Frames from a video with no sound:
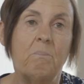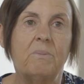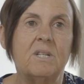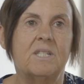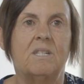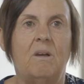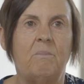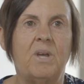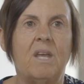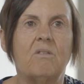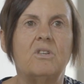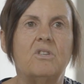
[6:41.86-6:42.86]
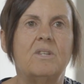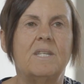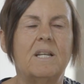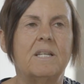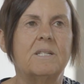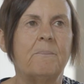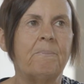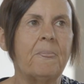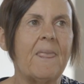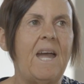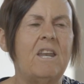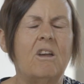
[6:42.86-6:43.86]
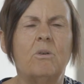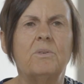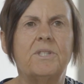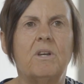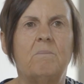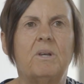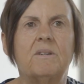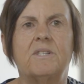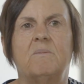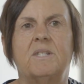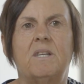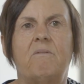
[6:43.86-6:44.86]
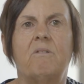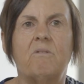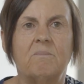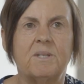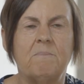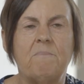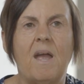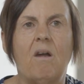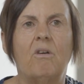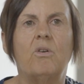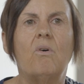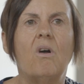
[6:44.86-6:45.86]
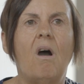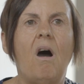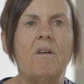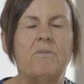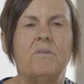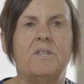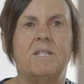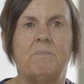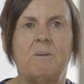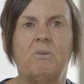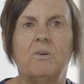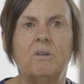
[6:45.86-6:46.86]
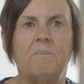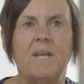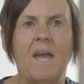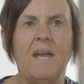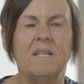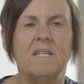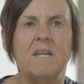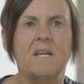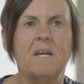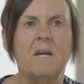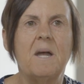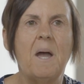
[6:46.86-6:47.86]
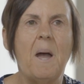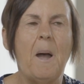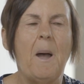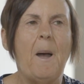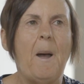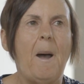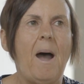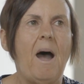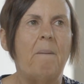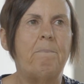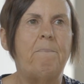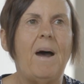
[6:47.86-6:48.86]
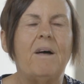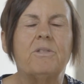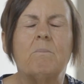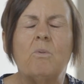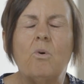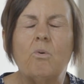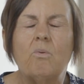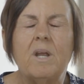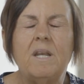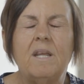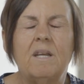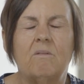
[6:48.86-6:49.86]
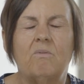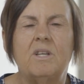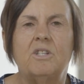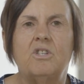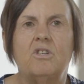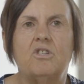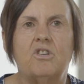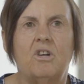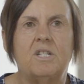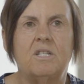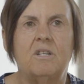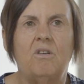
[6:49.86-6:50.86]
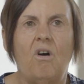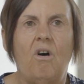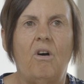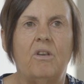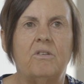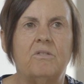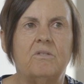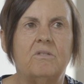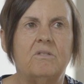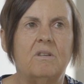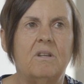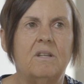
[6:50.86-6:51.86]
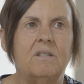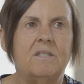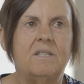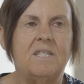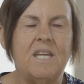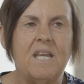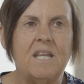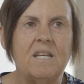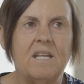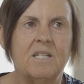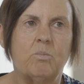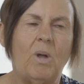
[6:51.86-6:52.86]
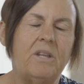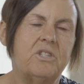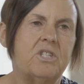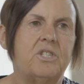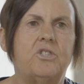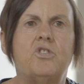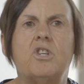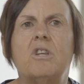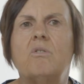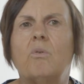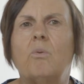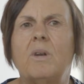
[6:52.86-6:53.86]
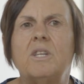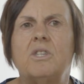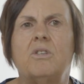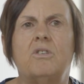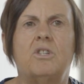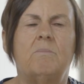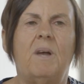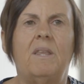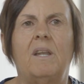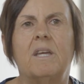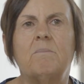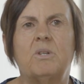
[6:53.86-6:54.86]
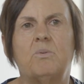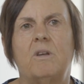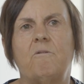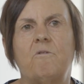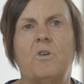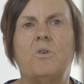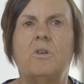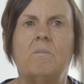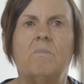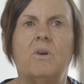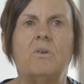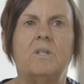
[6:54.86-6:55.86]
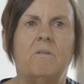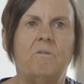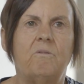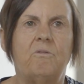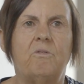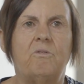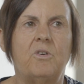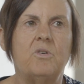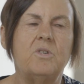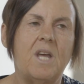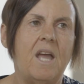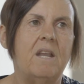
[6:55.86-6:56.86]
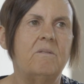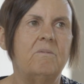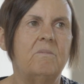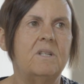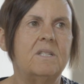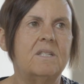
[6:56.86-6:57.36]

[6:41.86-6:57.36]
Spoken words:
because I'm here in New Zealand. And I also, because I was suffering from some paranoia, I thought these people could be acting. But the more reading and research I did on DEN, as well as just general research about the link between food and mood, and food and